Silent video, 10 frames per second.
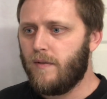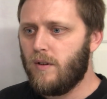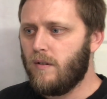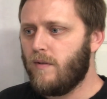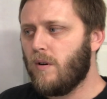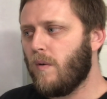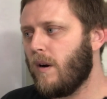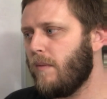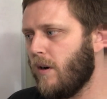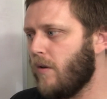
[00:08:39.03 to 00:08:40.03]
If you don't
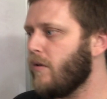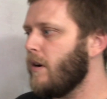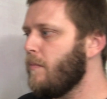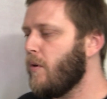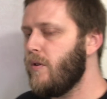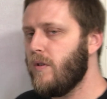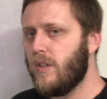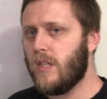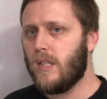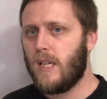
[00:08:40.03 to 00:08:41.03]
want to be an owner anymore, you can
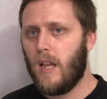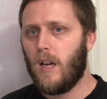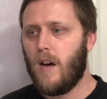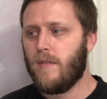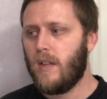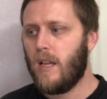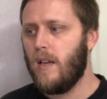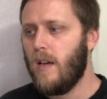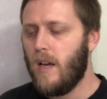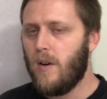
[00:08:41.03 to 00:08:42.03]
just sell it off to
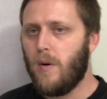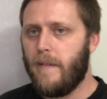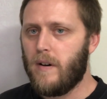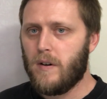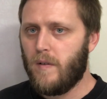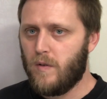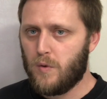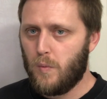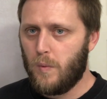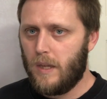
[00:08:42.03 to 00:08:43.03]

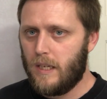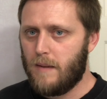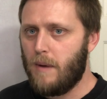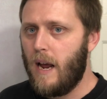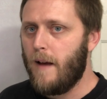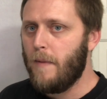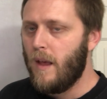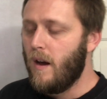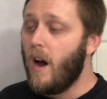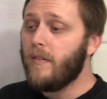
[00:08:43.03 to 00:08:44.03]
whoever's willing to buy it.
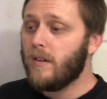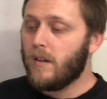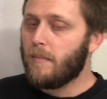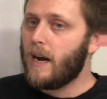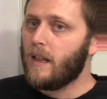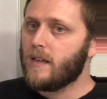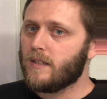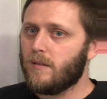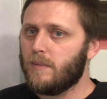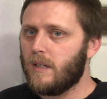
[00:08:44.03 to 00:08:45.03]
Often in the
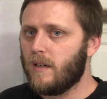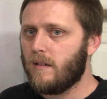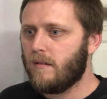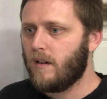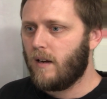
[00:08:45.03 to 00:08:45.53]
bylaws, there'll be a